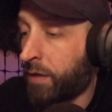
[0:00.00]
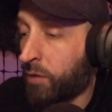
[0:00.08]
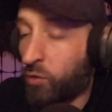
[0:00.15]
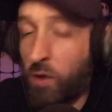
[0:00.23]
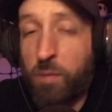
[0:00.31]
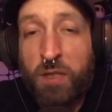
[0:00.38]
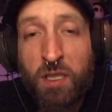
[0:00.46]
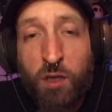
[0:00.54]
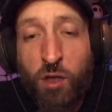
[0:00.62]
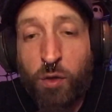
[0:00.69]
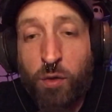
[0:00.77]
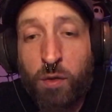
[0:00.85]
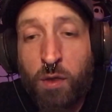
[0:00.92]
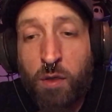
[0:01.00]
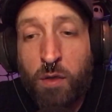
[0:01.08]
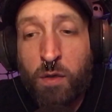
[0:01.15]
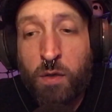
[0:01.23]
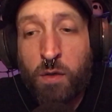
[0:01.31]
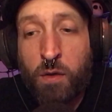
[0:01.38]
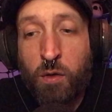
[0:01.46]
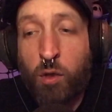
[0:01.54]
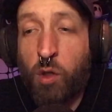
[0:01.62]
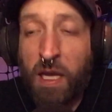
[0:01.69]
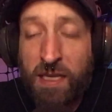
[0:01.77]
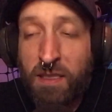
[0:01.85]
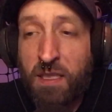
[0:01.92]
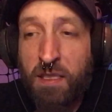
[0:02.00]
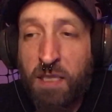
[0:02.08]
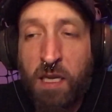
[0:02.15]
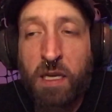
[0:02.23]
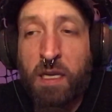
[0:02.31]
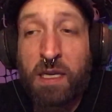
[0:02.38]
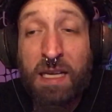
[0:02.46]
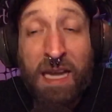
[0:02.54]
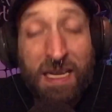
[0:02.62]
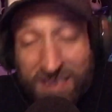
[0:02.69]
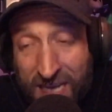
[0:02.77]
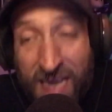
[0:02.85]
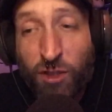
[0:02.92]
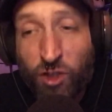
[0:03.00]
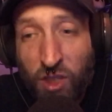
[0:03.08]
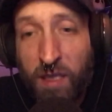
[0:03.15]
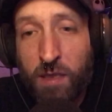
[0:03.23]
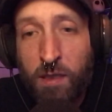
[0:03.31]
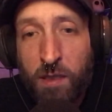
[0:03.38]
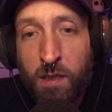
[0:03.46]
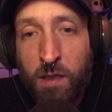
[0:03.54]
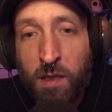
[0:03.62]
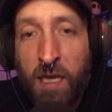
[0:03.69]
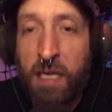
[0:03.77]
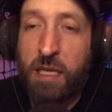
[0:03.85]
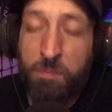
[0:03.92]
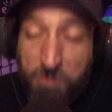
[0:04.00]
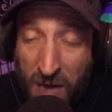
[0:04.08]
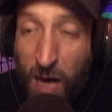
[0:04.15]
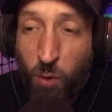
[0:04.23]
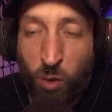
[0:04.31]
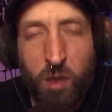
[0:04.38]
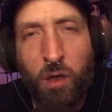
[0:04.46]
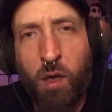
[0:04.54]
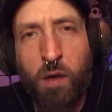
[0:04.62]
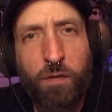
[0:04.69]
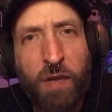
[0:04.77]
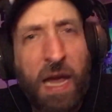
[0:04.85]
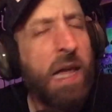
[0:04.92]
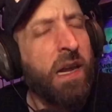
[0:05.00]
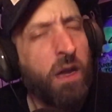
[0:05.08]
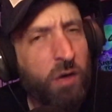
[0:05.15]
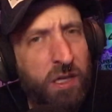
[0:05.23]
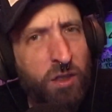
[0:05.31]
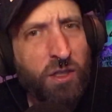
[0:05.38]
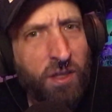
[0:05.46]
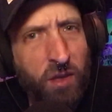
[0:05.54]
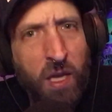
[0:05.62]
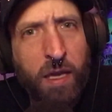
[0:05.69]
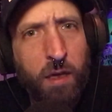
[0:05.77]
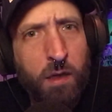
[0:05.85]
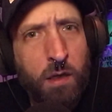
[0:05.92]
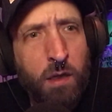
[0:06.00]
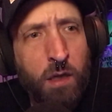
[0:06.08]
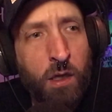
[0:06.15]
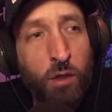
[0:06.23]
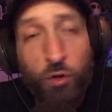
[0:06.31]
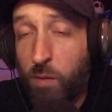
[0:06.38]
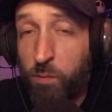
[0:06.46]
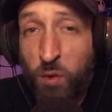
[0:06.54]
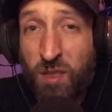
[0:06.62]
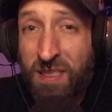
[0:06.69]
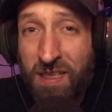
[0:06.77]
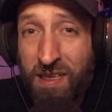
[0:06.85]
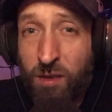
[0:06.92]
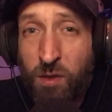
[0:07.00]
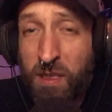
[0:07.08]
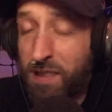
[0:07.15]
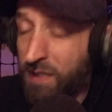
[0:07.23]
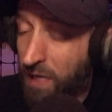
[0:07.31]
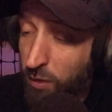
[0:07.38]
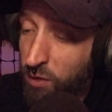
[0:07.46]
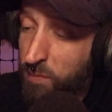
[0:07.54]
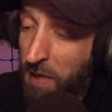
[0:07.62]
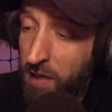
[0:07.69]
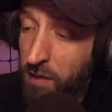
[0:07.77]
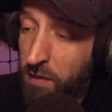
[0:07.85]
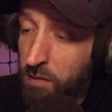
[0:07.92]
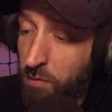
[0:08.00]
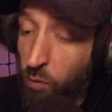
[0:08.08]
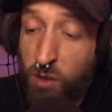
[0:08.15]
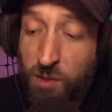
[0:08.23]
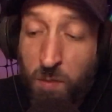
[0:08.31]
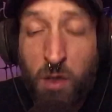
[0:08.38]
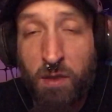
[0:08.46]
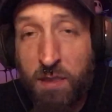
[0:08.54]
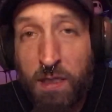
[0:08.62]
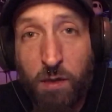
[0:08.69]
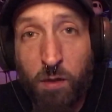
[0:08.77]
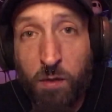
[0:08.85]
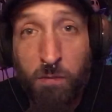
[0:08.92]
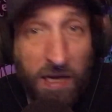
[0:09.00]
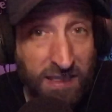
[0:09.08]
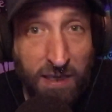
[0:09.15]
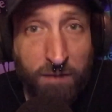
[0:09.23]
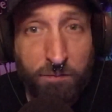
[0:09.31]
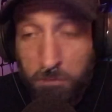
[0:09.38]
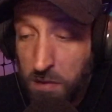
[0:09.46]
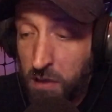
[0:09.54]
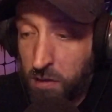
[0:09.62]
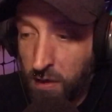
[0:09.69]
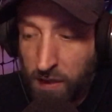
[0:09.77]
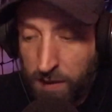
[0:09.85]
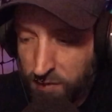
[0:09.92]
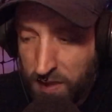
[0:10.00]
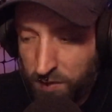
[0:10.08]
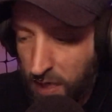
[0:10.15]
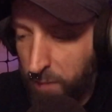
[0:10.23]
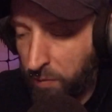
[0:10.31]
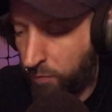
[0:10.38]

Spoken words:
Trump's a dude who likes the attention and the power and all of that. Now, here's the thing. Trump wasn't nearly as charismatic or smart as Hitler, as I've said that